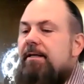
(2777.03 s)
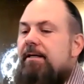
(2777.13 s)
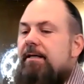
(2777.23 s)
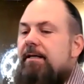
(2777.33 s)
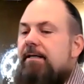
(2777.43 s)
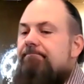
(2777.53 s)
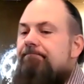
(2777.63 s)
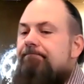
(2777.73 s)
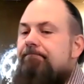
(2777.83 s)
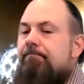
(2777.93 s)

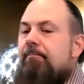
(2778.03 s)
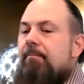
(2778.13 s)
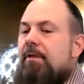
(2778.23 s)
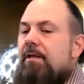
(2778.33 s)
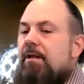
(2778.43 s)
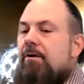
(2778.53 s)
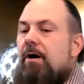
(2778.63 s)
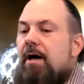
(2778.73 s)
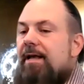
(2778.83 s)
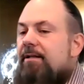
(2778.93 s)
Um, you know, a
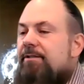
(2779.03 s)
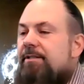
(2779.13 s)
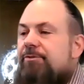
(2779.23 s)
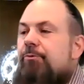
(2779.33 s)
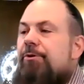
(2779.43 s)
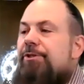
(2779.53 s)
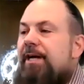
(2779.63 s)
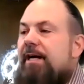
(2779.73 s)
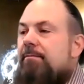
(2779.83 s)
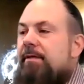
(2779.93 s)
lot of L Ds will reach
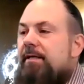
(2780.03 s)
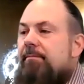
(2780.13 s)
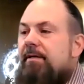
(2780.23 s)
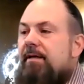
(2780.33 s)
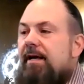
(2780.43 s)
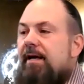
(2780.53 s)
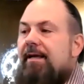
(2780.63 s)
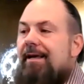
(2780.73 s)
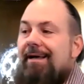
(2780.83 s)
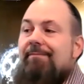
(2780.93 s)
out to me and be like,
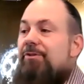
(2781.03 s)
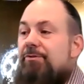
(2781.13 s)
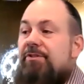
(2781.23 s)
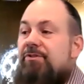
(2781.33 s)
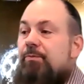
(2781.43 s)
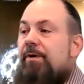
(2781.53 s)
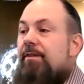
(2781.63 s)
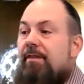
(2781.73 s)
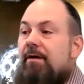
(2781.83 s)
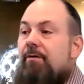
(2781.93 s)
I'm doing this
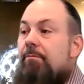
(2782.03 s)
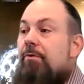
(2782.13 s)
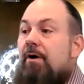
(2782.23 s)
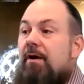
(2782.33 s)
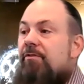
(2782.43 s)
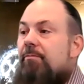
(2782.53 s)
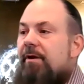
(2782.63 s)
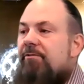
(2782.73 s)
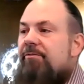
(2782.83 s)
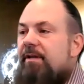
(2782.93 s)
weird thing. What products
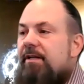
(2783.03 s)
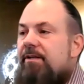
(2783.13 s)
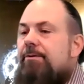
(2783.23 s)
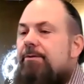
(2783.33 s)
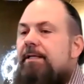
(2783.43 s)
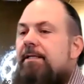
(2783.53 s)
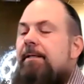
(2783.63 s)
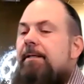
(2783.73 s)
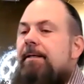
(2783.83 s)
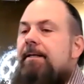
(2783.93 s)
might fit into it?
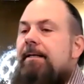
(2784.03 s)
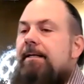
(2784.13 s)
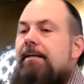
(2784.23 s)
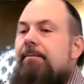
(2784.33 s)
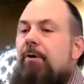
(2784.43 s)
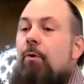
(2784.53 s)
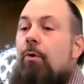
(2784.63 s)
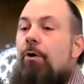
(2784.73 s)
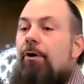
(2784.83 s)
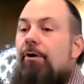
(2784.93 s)
Um,
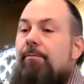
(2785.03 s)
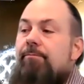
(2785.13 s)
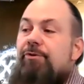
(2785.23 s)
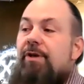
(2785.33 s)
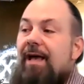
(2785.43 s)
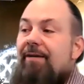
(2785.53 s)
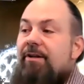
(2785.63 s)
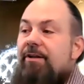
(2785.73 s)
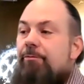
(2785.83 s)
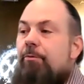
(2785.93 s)
or do you have
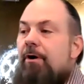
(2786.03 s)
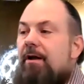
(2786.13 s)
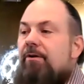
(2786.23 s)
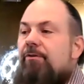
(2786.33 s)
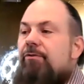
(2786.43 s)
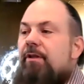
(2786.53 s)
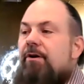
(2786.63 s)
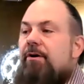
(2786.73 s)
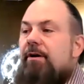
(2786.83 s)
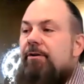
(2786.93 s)
any new products that
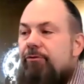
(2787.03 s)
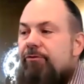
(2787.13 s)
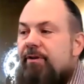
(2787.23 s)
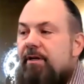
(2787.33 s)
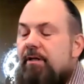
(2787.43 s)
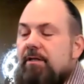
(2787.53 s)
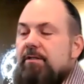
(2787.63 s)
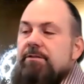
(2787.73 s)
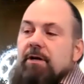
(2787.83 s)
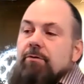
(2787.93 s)
are interesting?
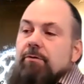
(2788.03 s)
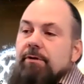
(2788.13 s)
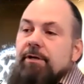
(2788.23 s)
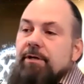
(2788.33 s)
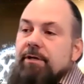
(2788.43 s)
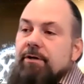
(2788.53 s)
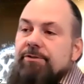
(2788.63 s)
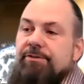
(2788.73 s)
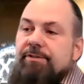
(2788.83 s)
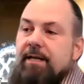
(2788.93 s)
So you can
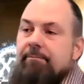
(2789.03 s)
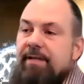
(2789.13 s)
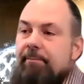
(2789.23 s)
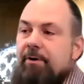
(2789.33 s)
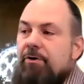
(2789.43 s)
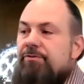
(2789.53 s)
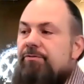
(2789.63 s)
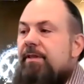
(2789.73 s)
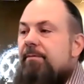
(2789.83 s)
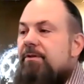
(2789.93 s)
also set up demos
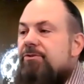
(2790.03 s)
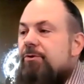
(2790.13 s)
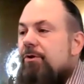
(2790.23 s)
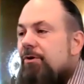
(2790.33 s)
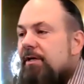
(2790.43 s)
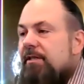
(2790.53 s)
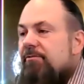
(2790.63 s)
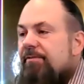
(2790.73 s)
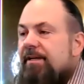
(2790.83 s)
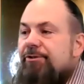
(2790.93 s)
for them to sort of look at the
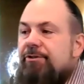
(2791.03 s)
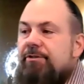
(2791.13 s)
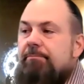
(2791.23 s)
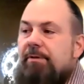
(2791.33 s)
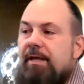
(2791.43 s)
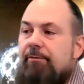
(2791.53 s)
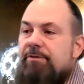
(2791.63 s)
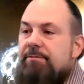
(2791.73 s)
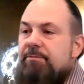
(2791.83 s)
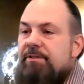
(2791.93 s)
fixtures and play
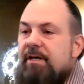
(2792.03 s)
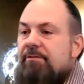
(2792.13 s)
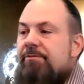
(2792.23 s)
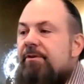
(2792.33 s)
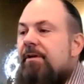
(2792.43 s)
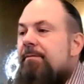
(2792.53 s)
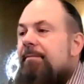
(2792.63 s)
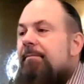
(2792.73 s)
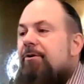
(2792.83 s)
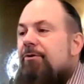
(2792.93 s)
with some stuff,
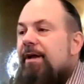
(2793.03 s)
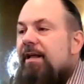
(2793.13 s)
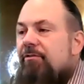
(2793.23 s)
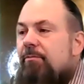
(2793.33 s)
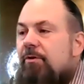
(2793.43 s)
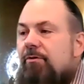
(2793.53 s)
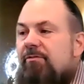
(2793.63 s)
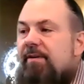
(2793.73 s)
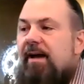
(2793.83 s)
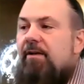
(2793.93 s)
maybe create some new
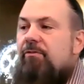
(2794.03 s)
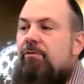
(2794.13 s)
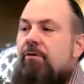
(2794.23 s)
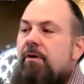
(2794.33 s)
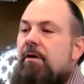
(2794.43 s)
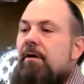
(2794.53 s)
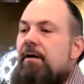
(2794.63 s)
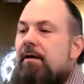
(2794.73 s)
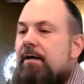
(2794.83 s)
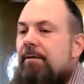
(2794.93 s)
effects.
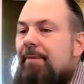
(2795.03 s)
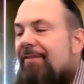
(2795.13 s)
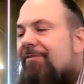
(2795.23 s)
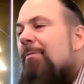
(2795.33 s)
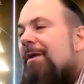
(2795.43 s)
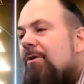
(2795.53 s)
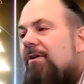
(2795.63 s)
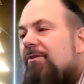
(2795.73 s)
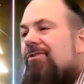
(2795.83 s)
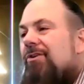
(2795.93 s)
Um, everybody
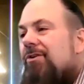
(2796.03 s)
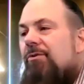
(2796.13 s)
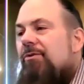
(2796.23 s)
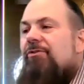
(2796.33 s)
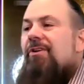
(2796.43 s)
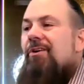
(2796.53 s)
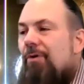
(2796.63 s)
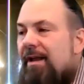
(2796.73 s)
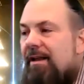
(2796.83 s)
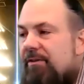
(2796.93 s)
wants the newest and
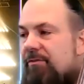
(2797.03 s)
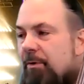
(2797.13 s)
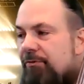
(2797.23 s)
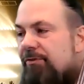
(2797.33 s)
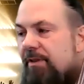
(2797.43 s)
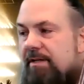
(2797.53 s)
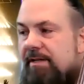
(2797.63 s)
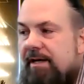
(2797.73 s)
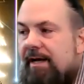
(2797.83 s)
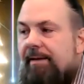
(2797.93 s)
greatest most of the
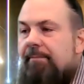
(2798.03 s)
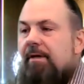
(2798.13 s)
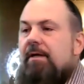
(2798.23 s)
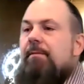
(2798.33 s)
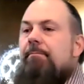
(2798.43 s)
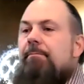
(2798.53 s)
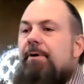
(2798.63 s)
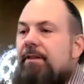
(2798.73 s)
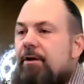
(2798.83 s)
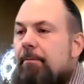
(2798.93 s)
time,
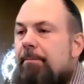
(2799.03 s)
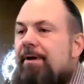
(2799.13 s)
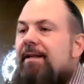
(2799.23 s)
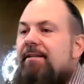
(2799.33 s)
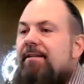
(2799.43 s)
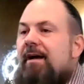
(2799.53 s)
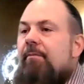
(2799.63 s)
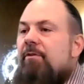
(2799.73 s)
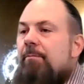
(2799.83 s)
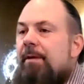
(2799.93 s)
but there are plenty of
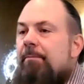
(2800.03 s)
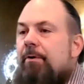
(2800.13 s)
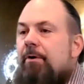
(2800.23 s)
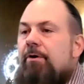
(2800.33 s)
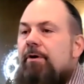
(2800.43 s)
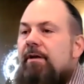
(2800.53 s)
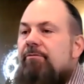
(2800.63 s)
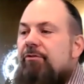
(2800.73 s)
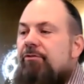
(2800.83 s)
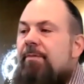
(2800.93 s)
times that people are looking
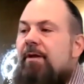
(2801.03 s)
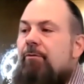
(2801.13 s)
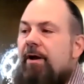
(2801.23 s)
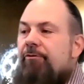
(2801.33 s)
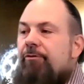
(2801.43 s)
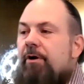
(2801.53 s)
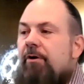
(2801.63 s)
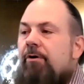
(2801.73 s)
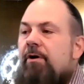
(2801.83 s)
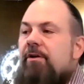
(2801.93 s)
for something
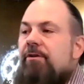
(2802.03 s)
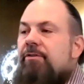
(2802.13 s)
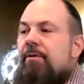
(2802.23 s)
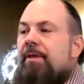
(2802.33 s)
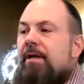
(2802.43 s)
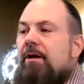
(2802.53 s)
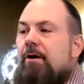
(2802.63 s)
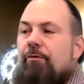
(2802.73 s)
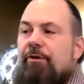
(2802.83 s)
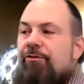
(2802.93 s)
retro, something
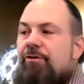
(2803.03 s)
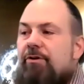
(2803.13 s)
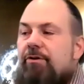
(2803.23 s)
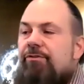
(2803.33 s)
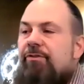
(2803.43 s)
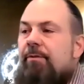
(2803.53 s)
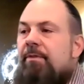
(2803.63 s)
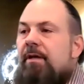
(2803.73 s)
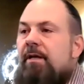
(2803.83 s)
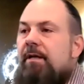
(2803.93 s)
original,
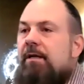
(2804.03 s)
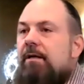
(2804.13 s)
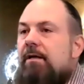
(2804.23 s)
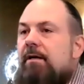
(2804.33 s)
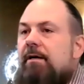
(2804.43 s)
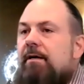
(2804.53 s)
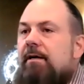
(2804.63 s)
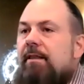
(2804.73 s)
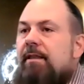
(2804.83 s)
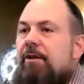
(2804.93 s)
something
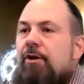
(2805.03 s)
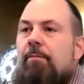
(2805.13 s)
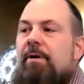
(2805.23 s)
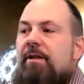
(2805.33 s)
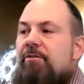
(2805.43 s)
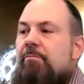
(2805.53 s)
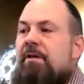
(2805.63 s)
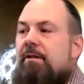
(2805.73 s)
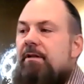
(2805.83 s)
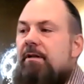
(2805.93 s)
uh, that nobody's
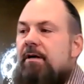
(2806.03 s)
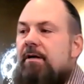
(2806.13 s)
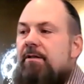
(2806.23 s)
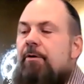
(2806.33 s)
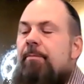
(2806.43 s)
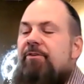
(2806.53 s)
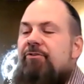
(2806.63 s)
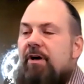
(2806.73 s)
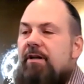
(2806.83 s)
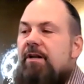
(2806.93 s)
been, uh, nobody's
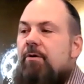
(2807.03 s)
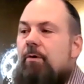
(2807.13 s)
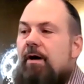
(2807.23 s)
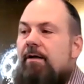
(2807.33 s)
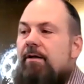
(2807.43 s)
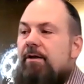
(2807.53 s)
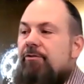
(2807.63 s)
done in a while.